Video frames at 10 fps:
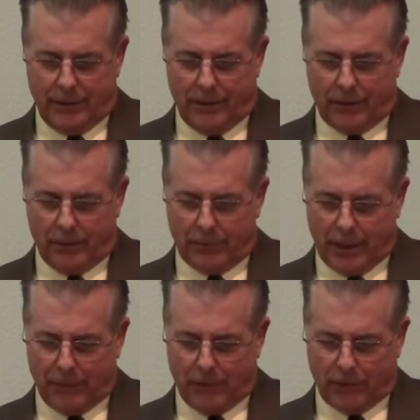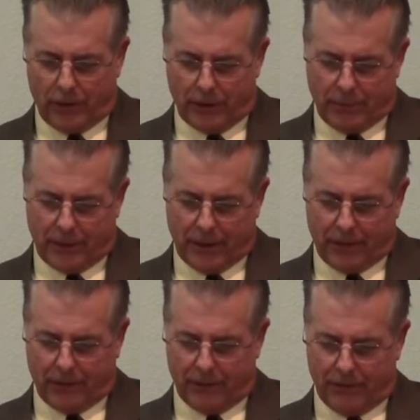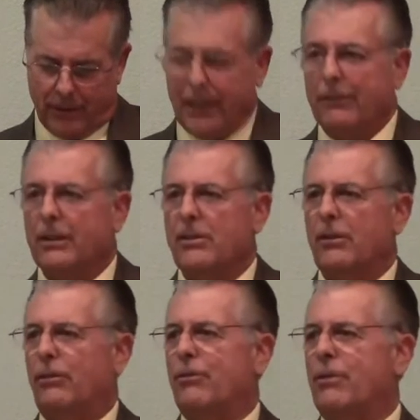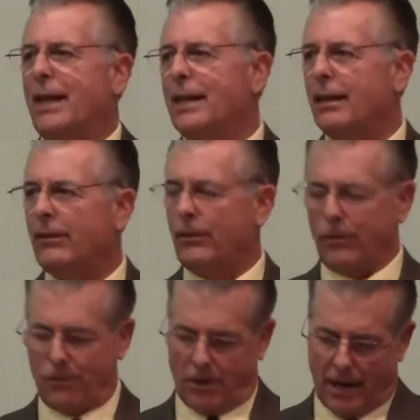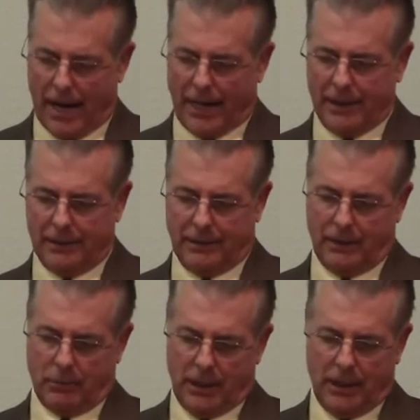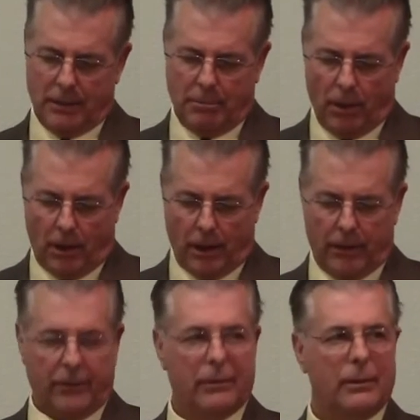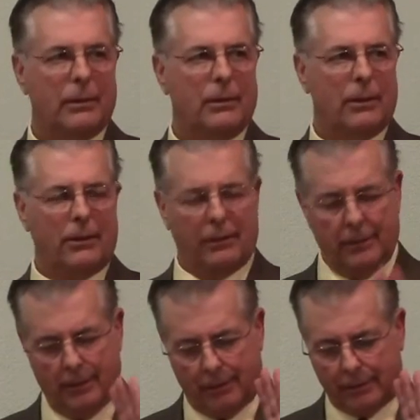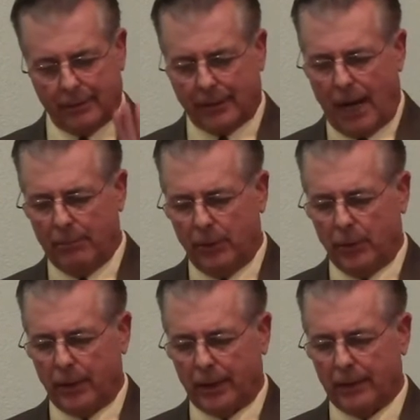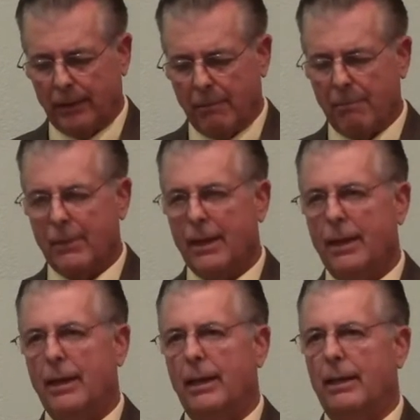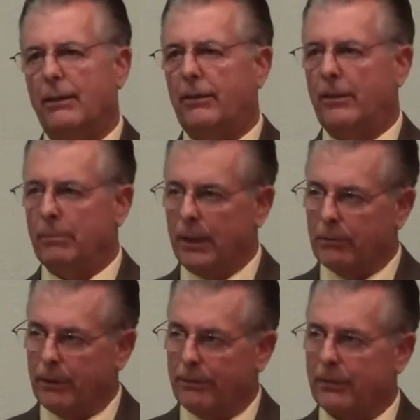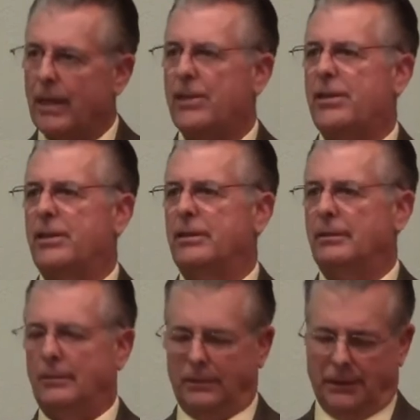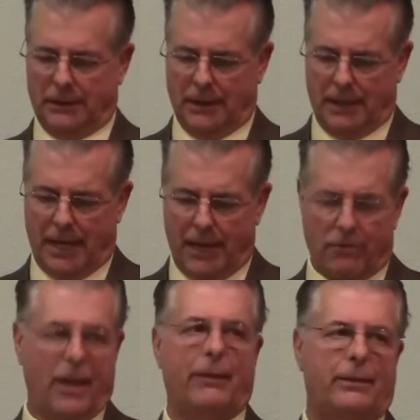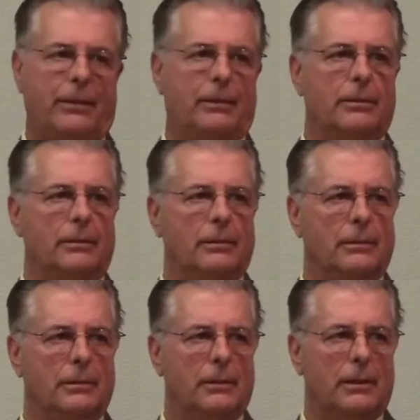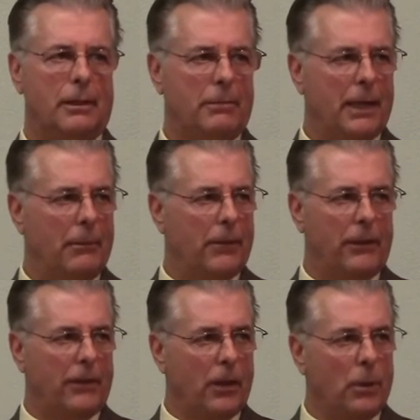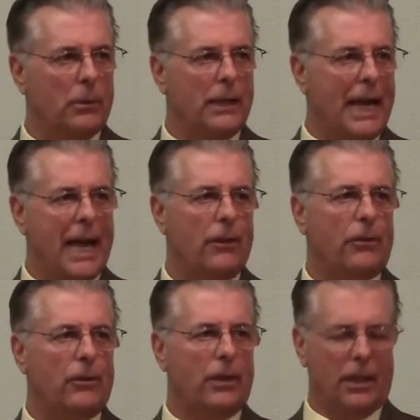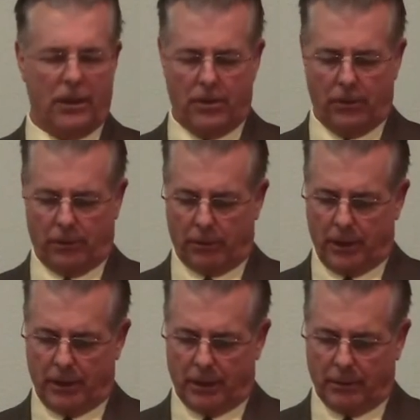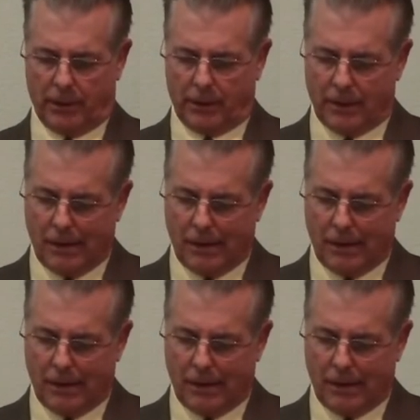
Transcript: Sometimes the circumstances of life can just drain us dry, and we need to pause. Just stop doing and simply refresh and rest. Sometimes that's the only answer to the issues that we're dealing with.